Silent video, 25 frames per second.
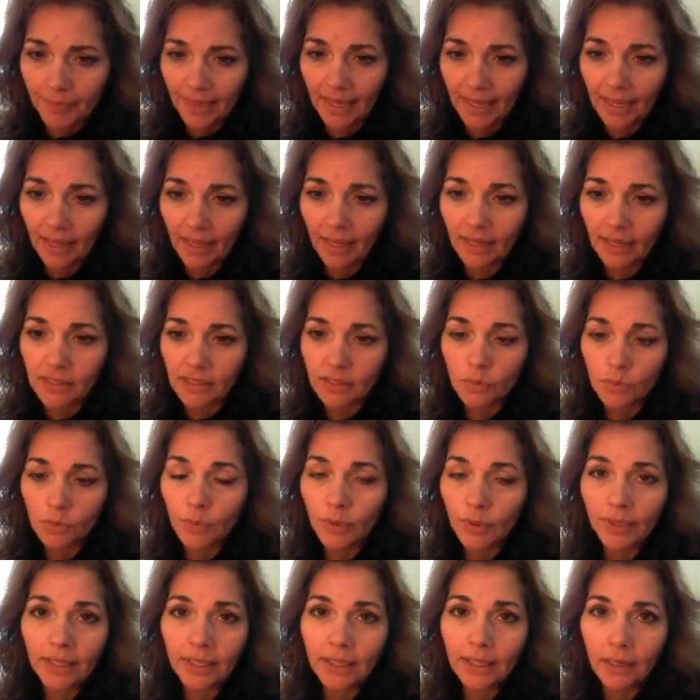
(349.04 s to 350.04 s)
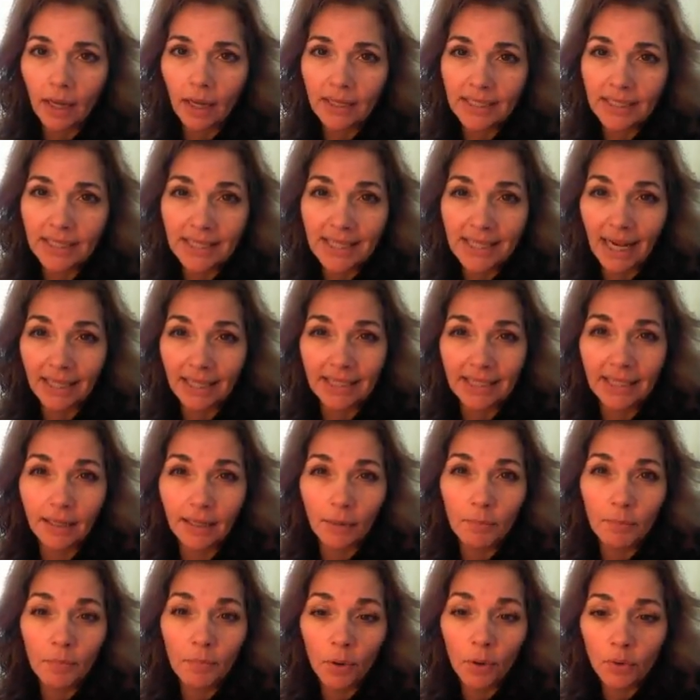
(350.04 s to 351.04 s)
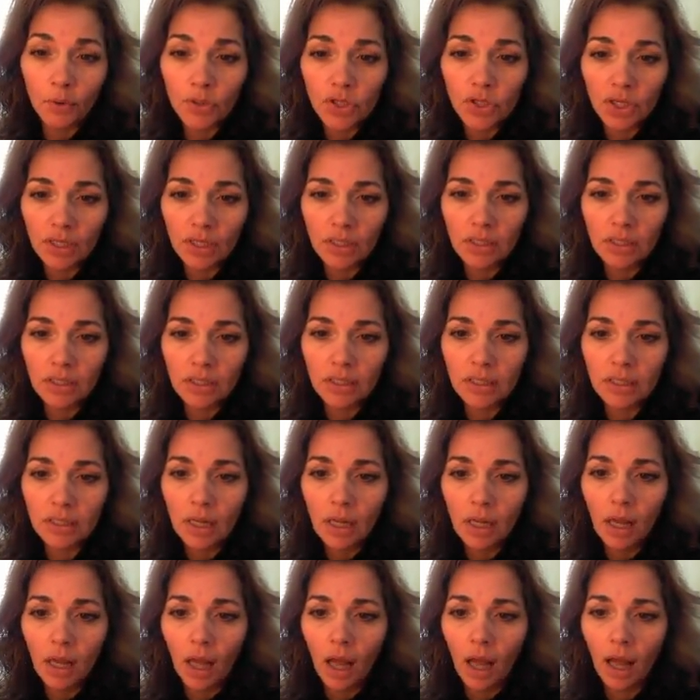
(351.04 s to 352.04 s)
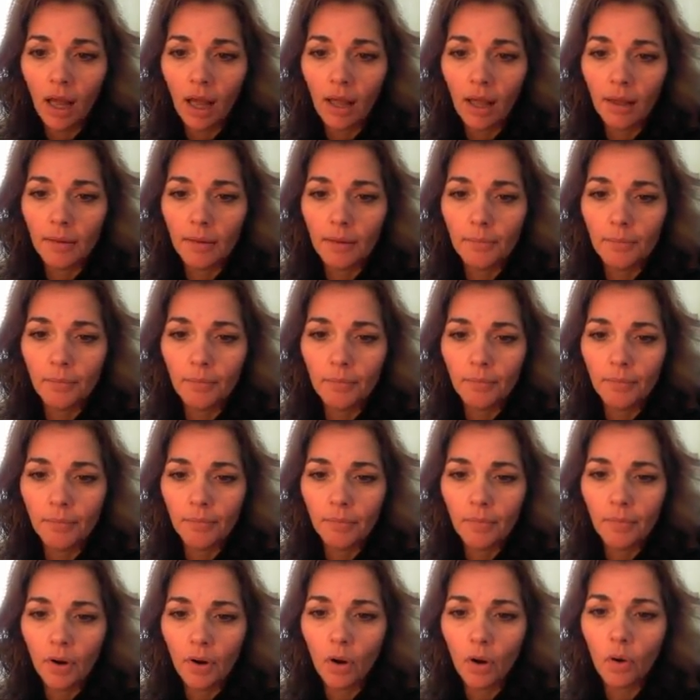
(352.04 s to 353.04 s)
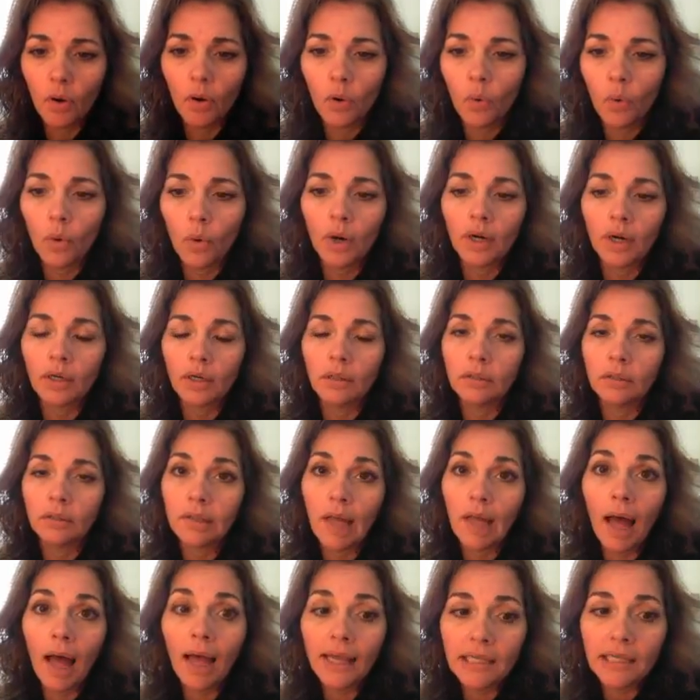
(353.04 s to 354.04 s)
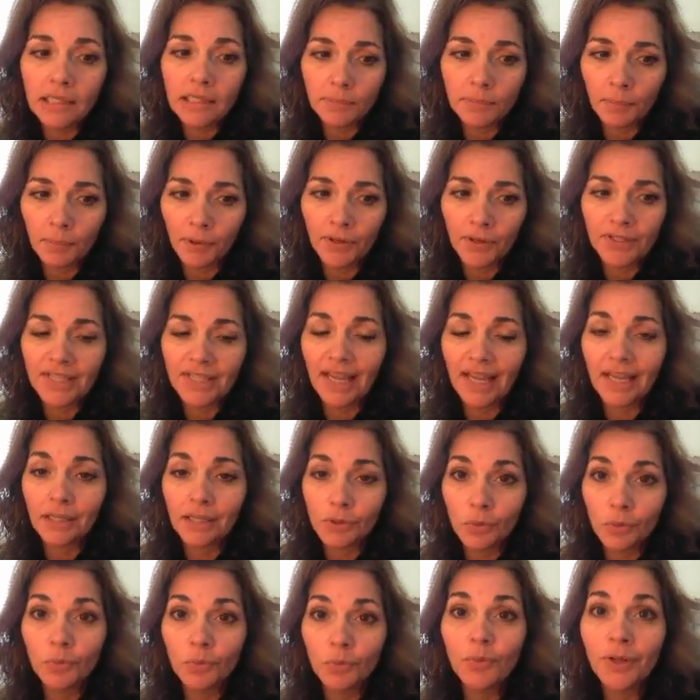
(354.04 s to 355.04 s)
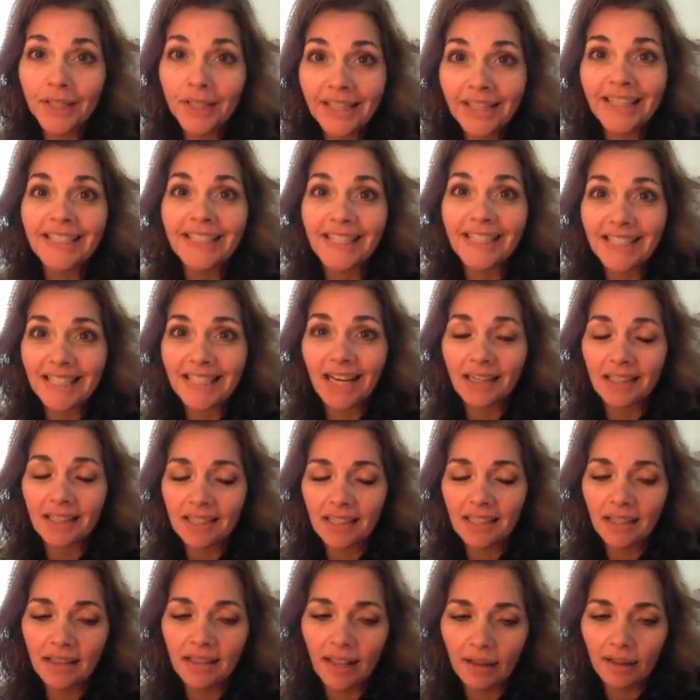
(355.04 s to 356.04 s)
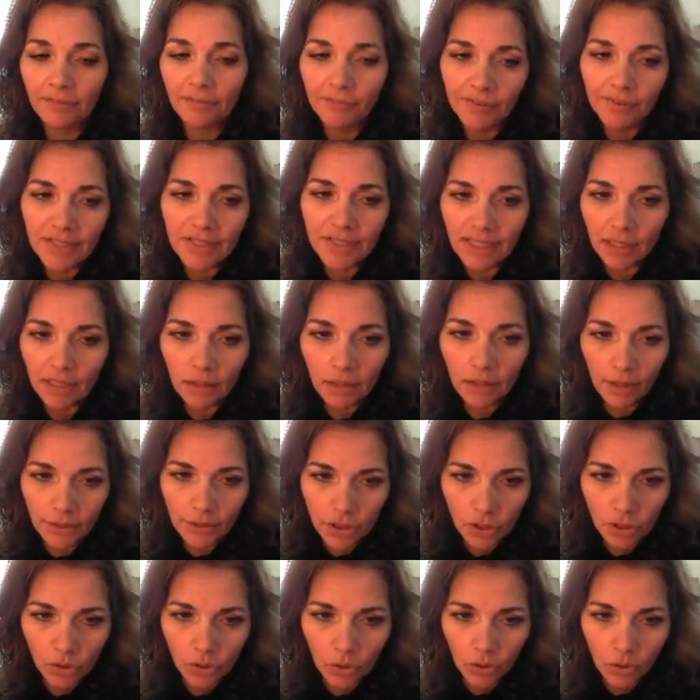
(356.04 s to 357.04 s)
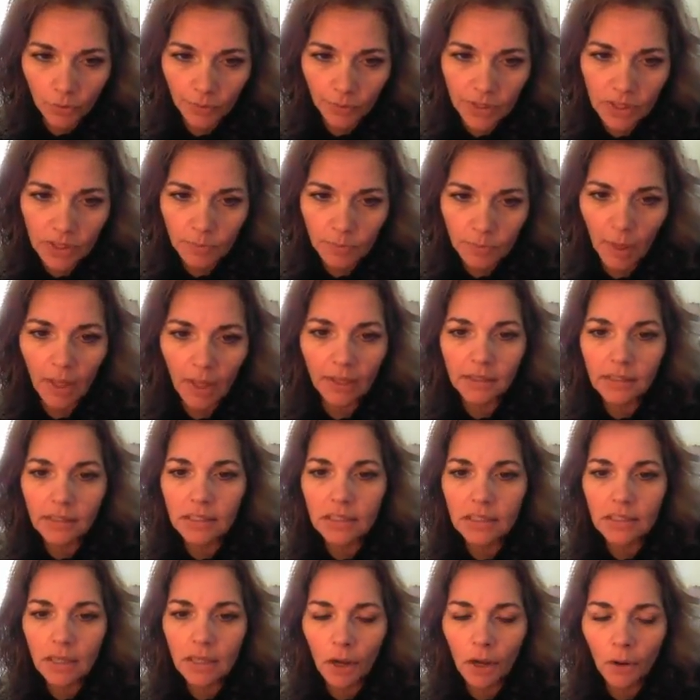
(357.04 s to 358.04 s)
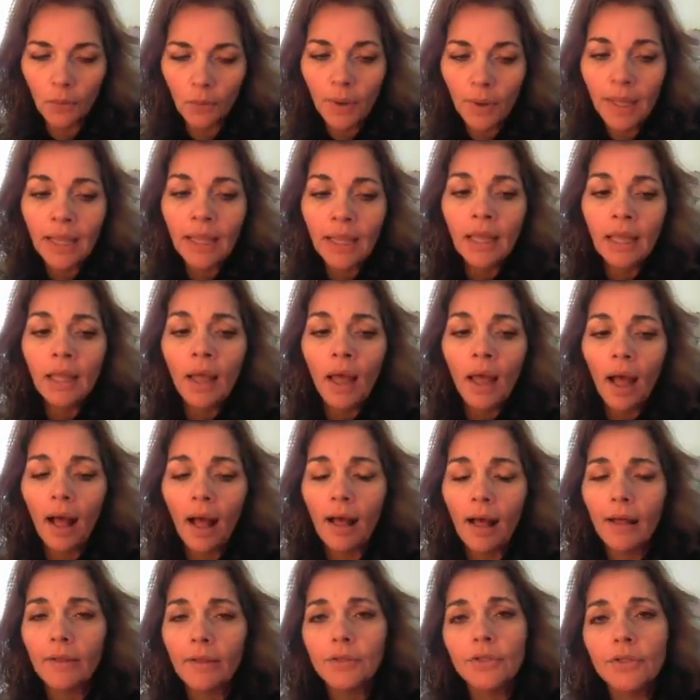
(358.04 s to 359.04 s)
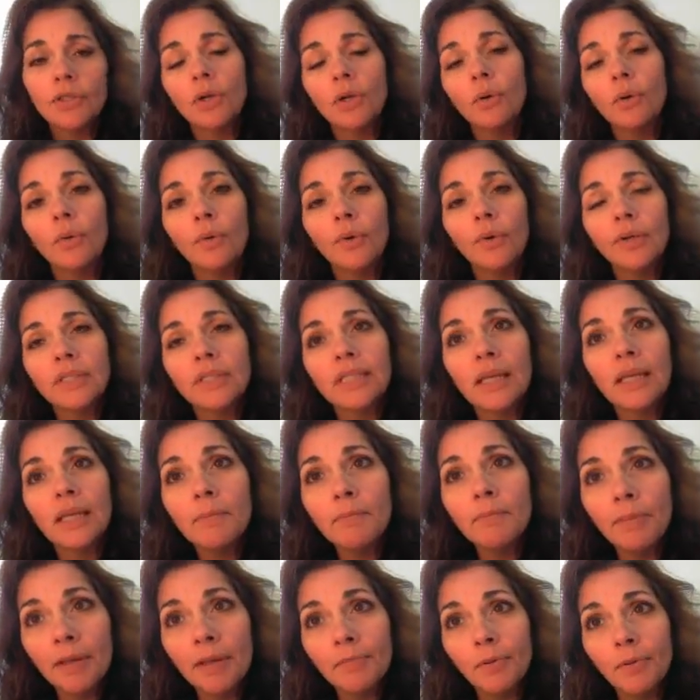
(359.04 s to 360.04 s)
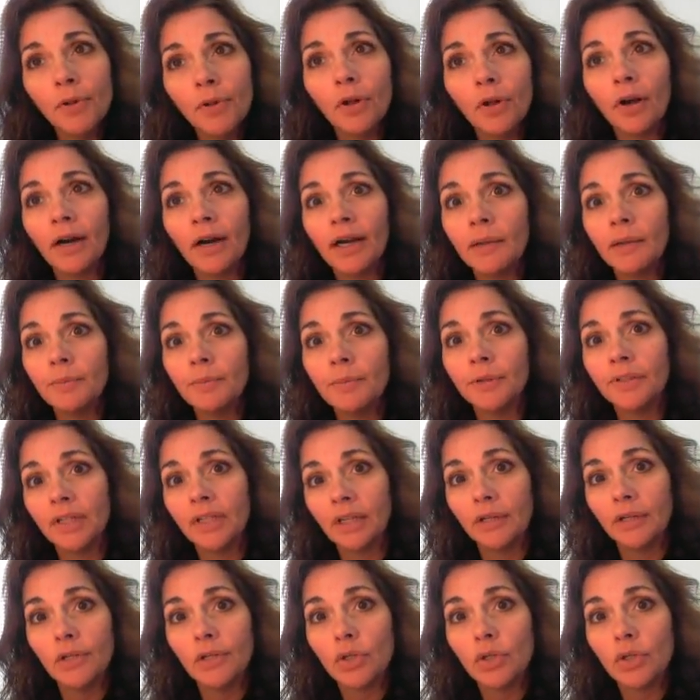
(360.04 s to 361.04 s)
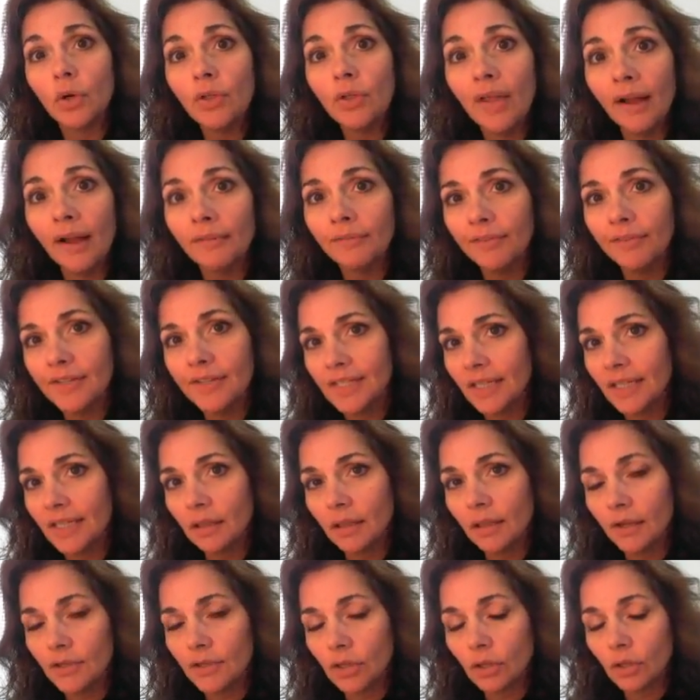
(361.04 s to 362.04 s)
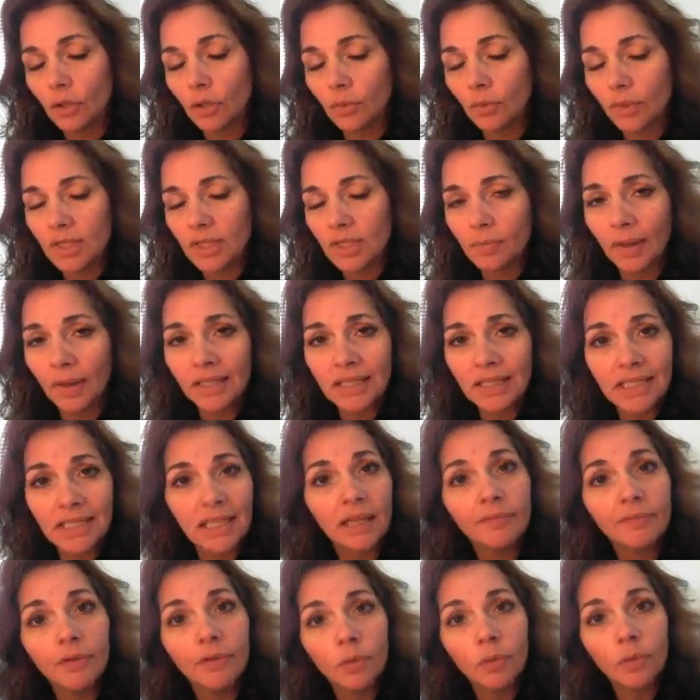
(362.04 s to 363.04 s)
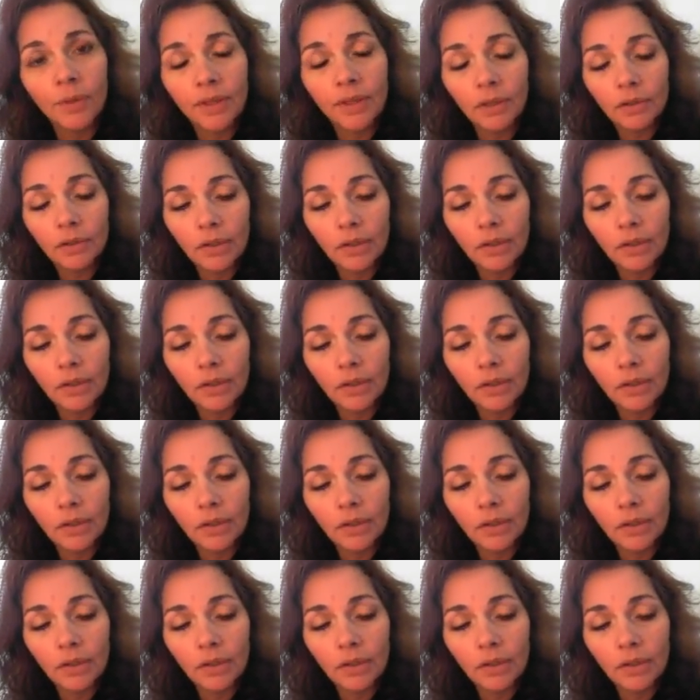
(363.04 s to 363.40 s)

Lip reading: it's really not detecting emotions or lies per se. It's really detecting that physiological response. So some people are able to control that physiological response even when they're